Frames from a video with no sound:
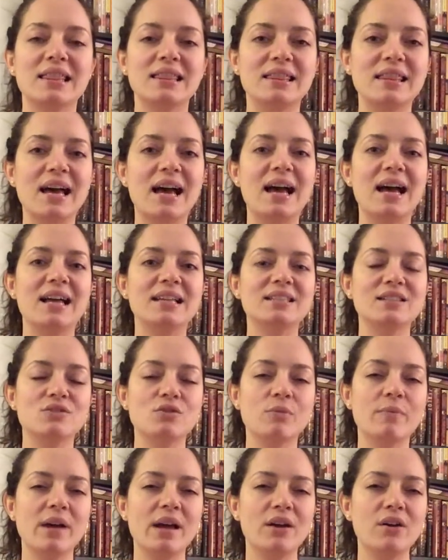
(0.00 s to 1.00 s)
that
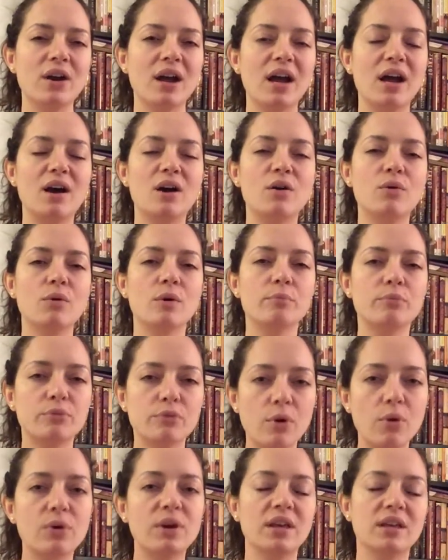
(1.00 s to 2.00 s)
no matter how
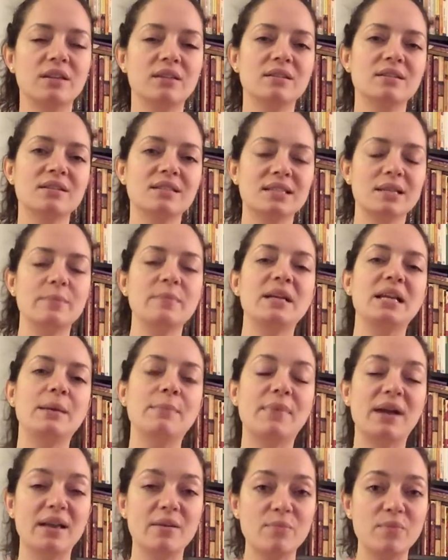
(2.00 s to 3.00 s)
broken somebody
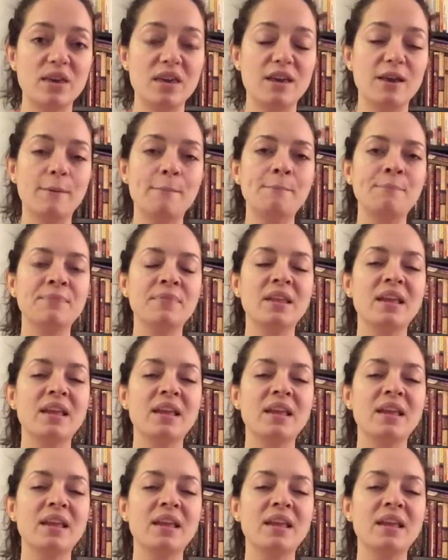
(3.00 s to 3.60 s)
might be,